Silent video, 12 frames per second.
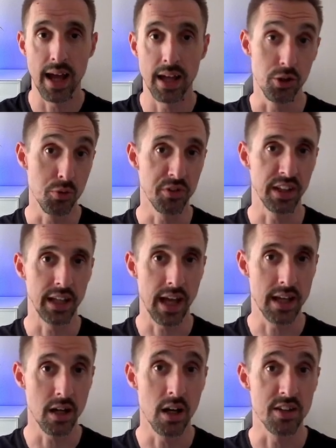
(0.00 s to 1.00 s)
Using
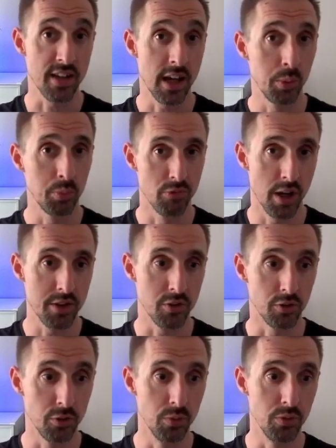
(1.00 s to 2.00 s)
AI to help write the
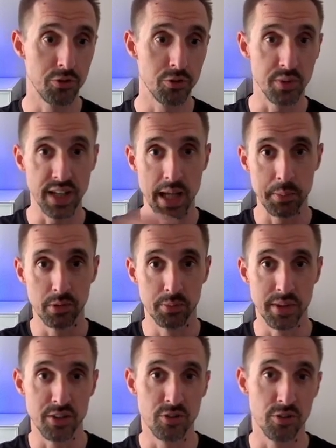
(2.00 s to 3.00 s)
tools to enable
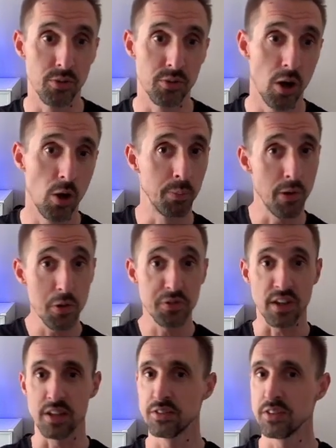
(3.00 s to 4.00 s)
me to do the whole
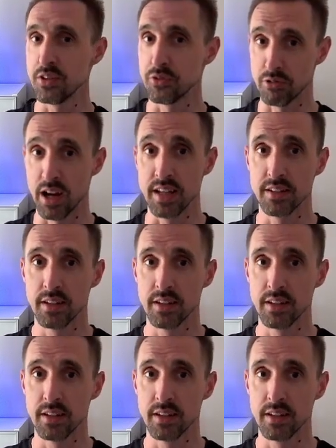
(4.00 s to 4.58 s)
process is great,